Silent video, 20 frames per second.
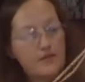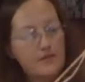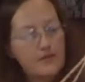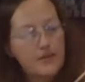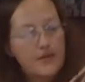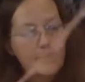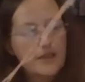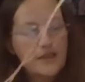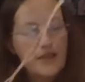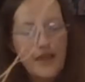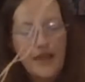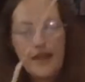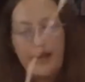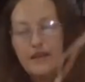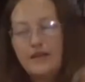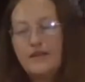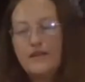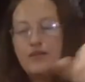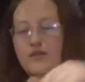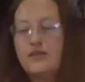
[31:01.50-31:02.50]
we're at 8
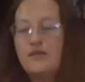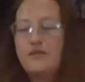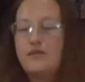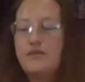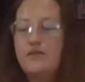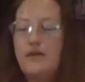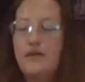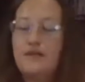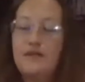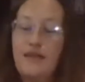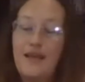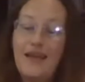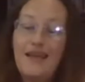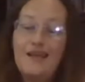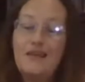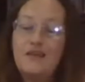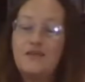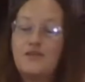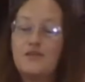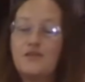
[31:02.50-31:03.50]
inches, and
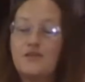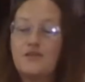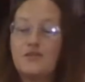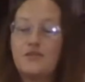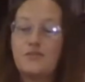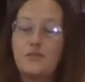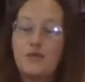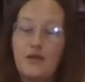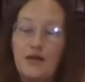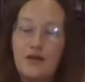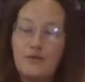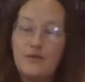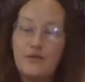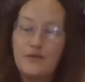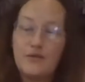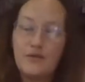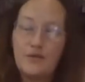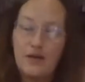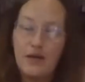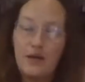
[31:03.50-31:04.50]
8 inches is where I would
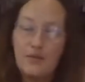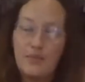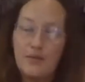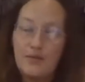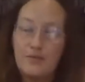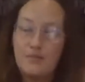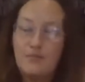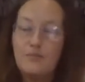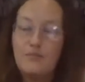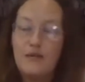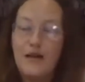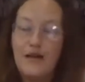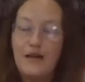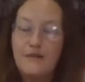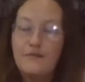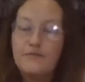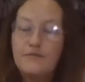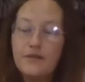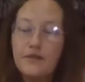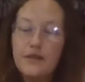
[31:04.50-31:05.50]
stop at my
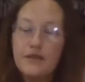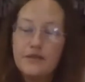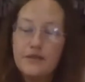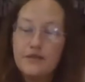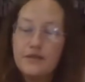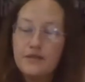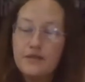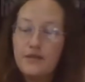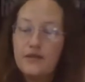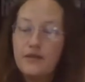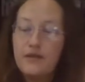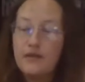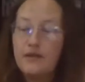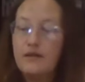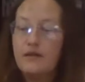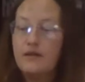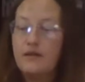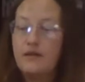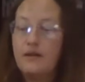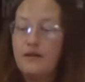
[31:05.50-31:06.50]
foot,
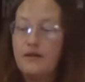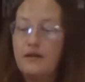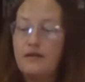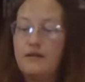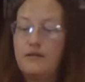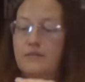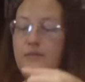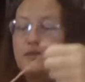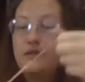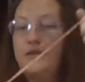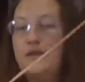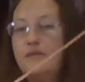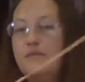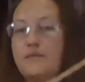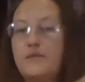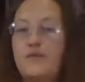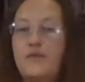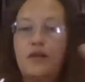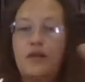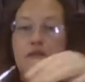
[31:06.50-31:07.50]
but
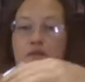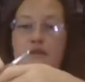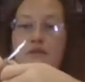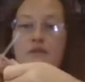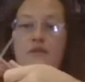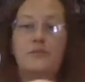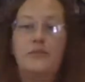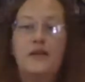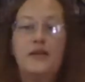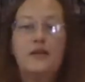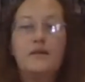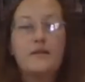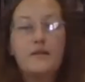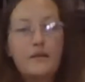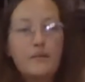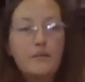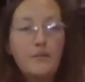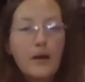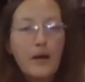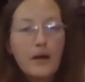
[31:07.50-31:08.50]
Tim's feet are a little bigger
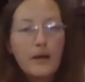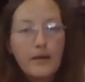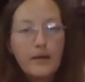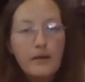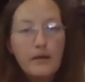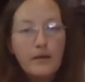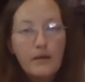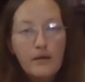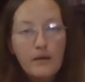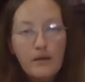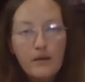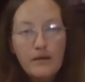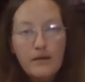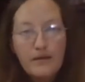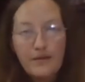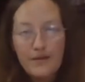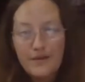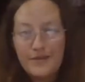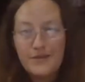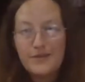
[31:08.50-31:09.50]
than mine,
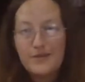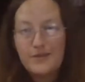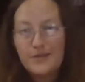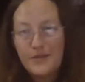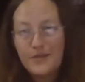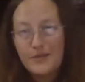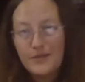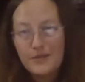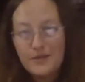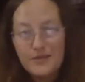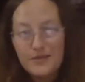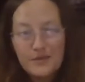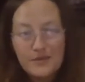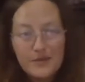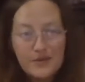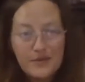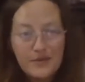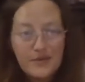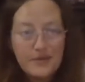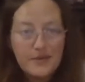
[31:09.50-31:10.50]
so
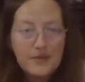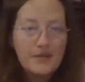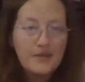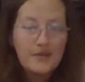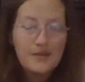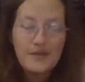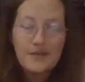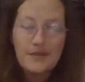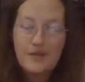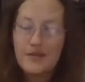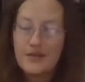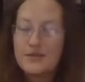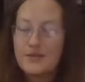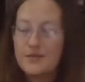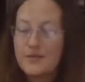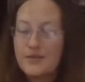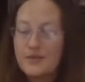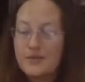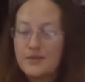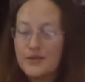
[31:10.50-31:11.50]
that's
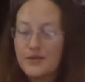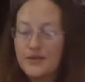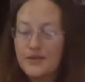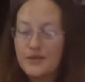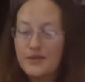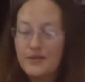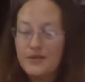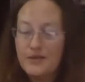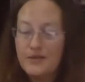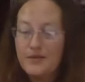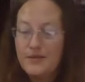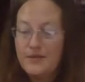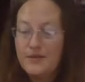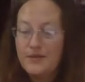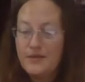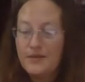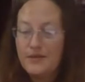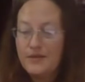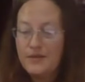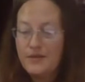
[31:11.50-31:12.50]
what we're
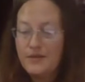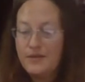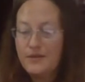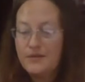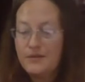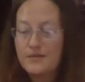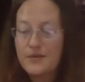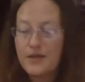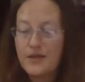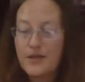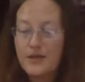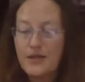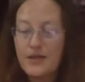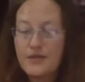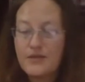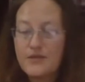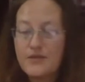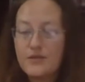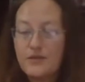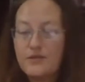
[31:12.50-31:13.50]
working
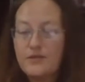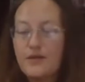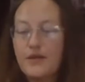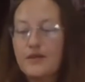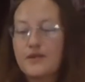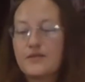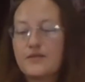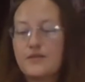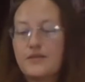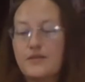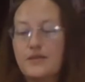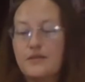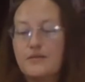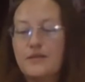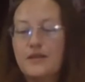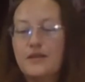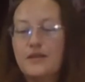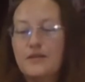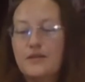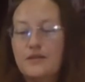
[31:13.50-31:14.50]
on so far. So there we
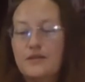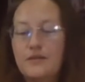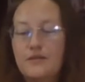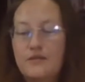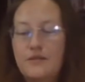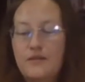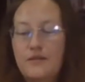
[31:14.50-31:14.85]
go.